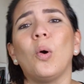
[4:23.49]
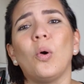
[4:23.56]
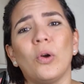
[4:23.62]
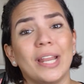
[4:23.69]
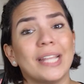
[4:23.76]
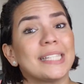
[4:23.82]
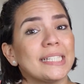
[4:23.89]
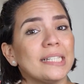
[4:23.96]
Or
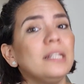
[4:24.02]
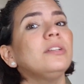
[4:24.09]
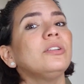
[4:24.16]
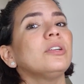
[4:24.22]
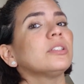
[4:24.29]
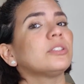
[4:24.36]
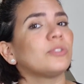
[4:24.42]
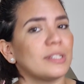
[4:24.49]
its
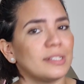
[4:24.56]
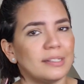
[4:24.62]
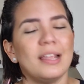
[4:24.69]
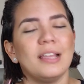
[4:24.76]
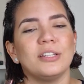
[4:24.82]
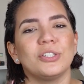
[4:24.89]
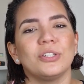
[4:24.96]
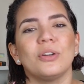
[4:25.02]
literal
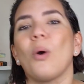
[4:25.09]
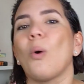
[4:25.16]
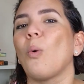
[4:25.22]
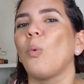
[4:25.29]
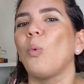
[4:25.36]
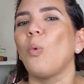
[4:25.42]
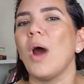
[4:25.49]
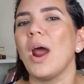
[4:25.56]
translation,
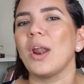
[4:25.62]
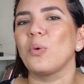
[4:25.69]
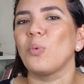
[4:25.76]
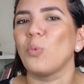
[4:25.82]
what a